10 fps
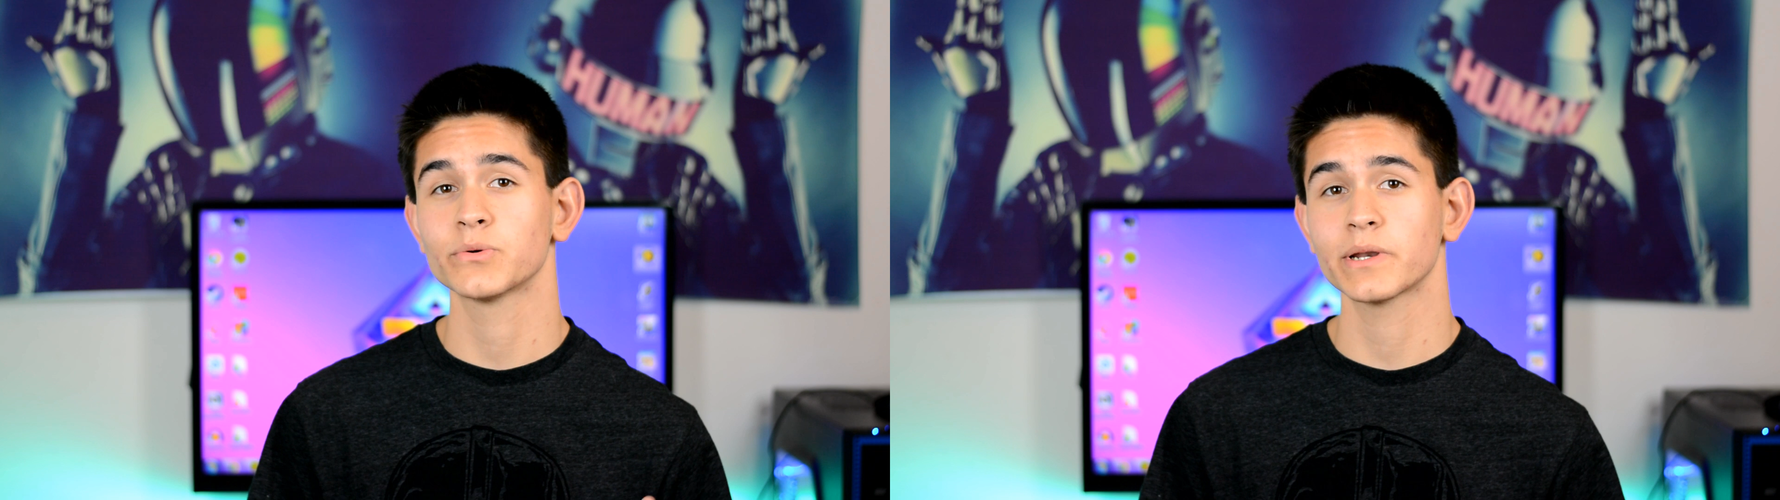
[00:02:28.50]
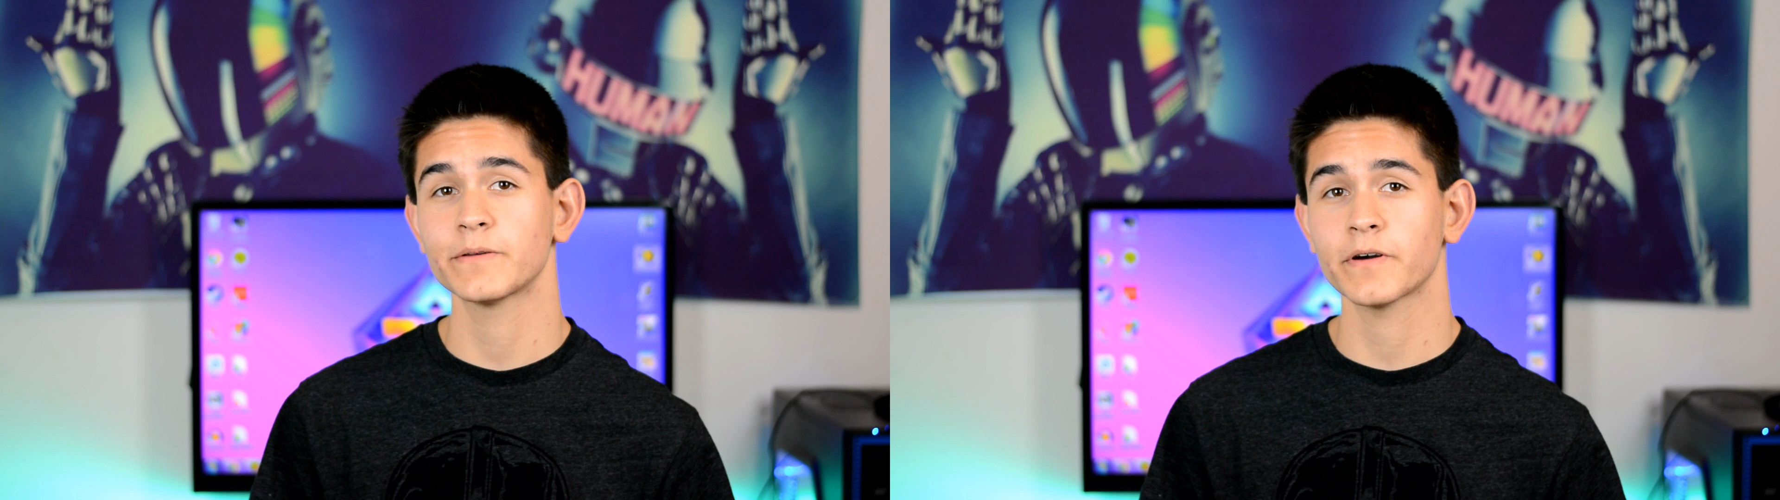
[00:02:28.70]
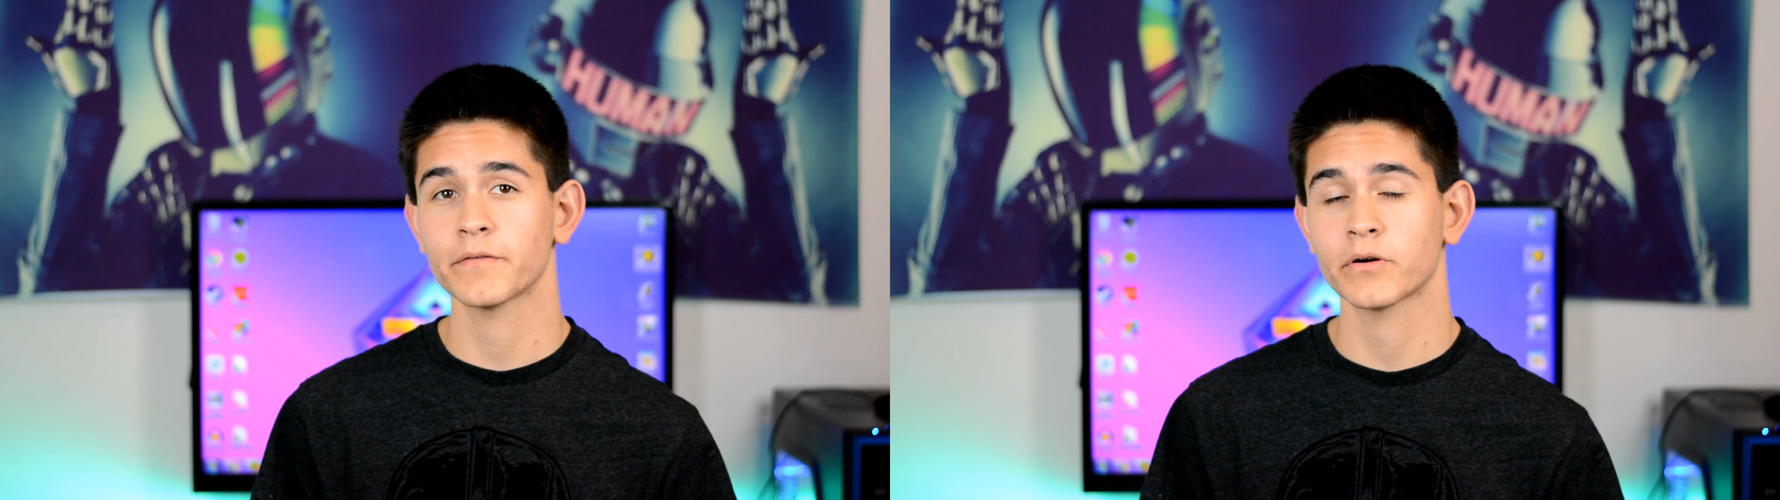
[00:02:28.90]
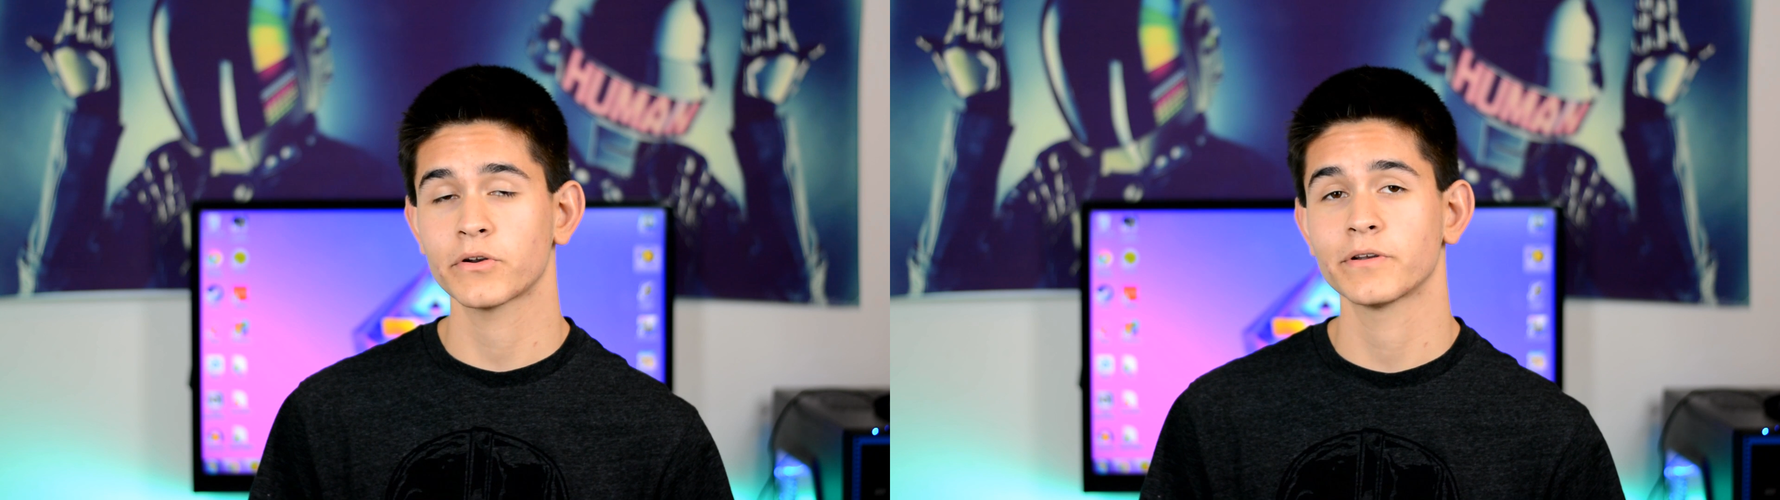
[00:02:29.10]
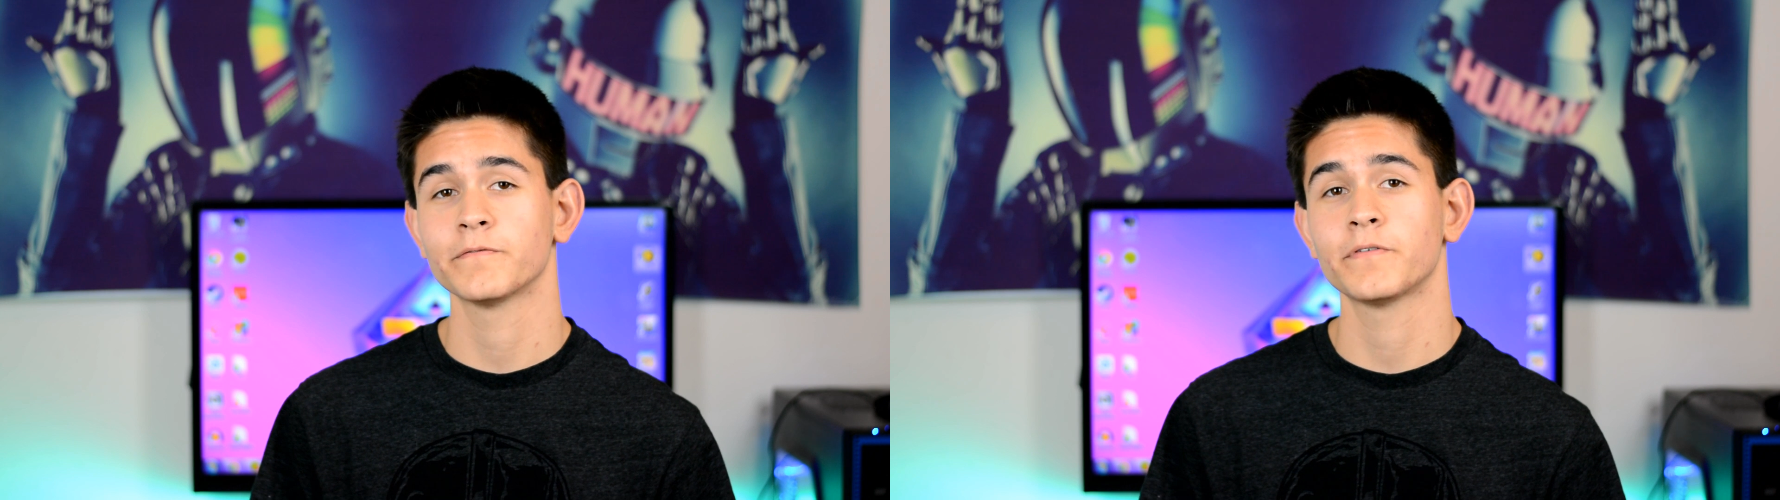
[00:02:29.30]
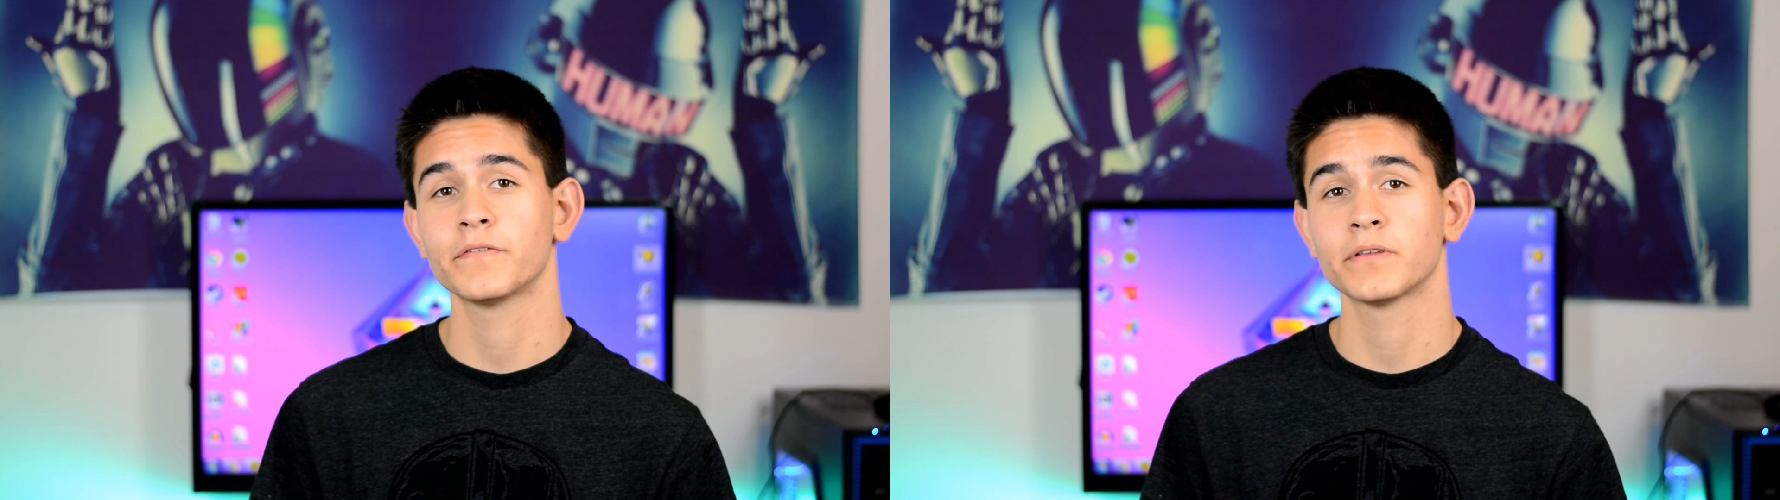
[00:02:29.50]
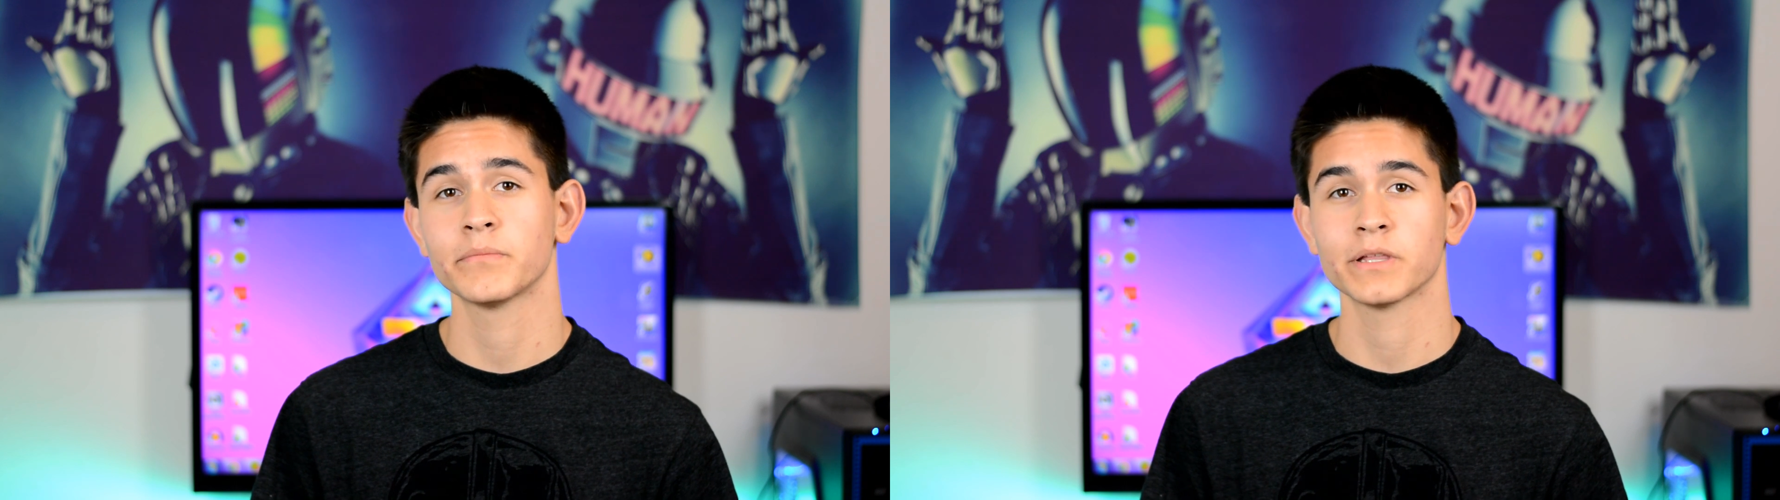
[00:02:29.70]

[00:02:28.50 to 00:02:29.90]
a 2550